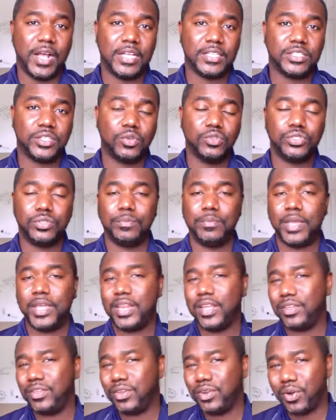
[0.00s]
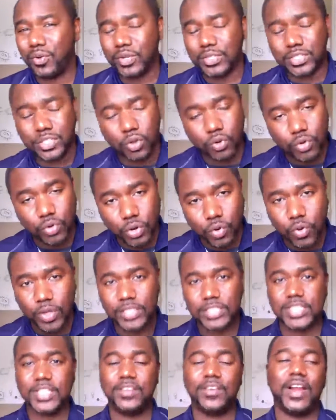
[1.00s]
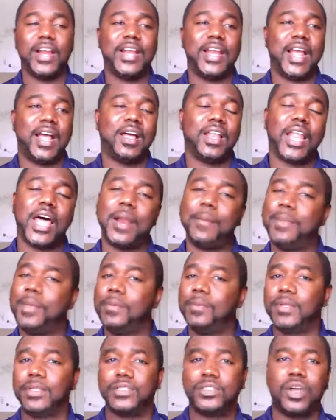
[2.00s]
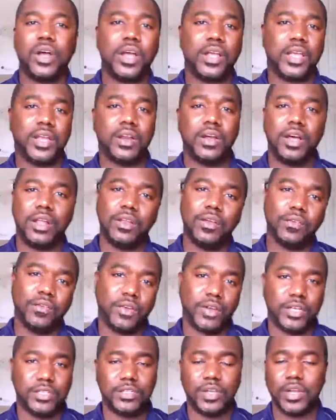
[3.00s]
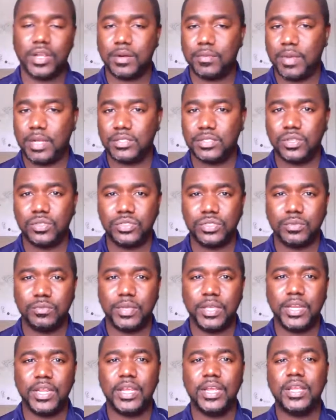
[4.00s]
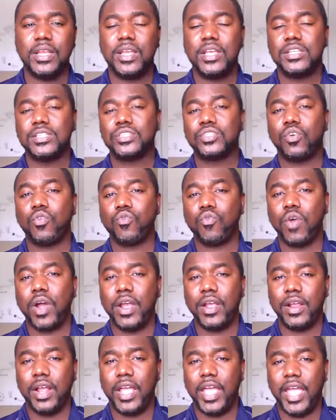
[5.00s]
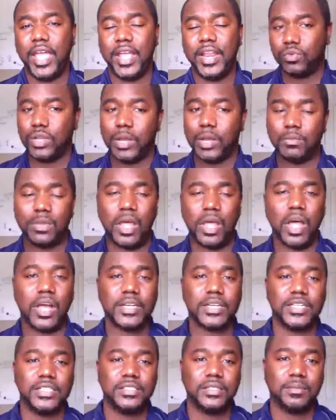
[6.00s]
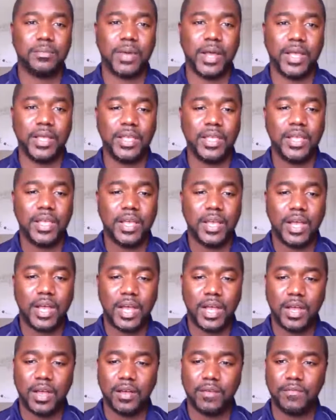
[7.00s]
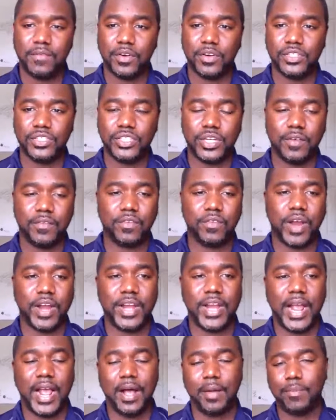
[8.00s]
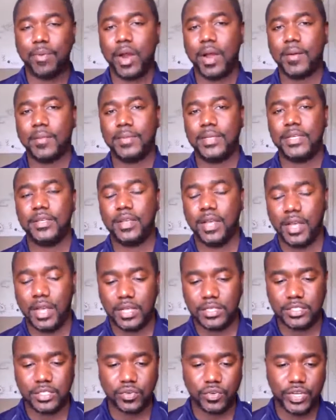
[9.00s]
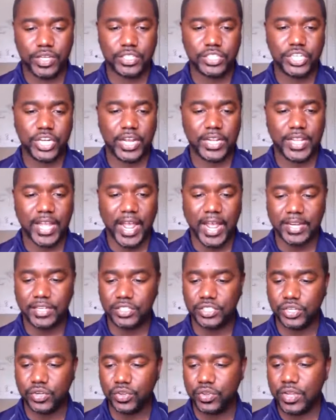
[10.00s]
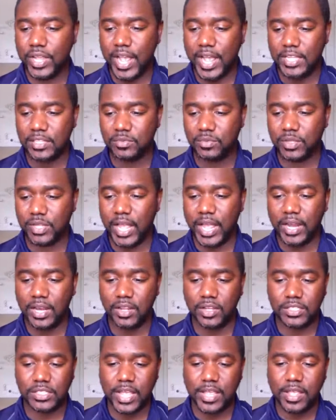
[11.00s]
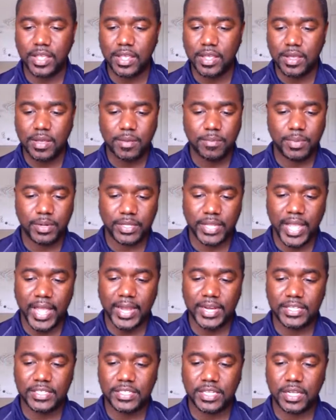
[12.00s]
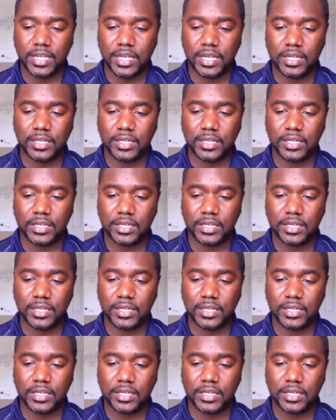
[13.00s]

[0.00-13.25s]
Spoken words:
social media, you know, it's so noisy right now. A lot of people are talking all over. They're talking about social media. So and great tool. I'm logged into my version of it right now. I'll probably screenshot that and show you guys what that looks like. But that's